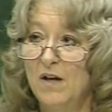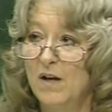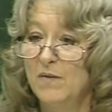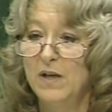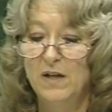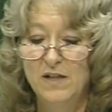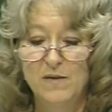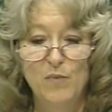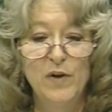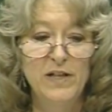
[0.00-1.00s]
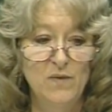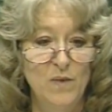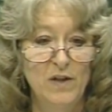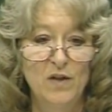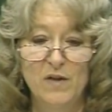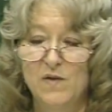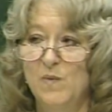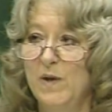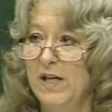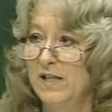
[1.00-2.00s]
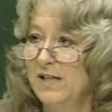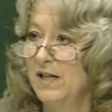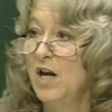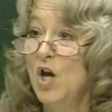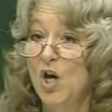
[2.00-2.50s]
uh, he pointed to one close by and said,